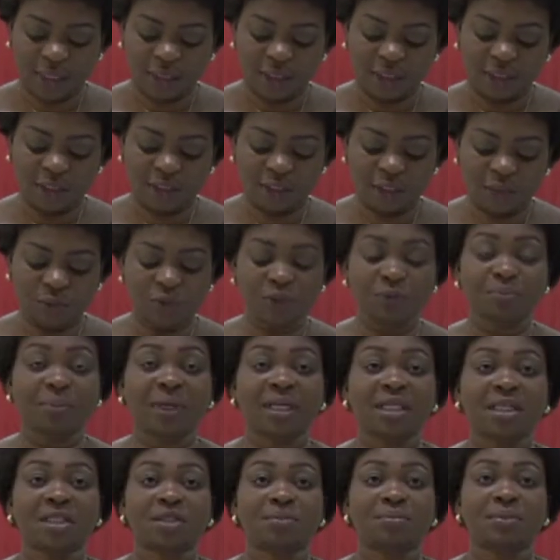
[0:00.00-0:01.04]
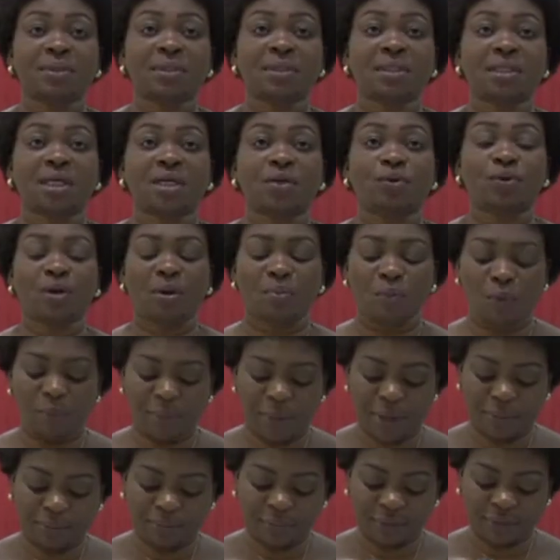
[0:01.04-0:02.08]
Distinguished participants and honorable
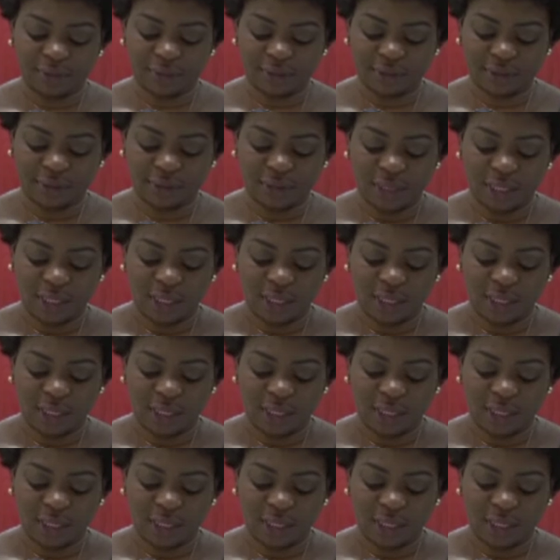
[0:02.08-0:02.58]
members,